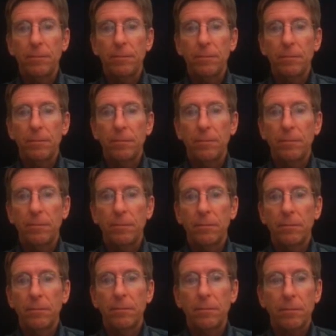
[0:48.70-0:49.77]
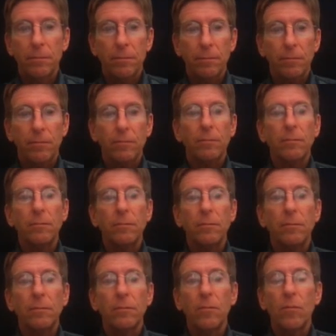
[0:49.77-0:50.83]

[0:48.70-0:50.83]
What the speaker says: (silence)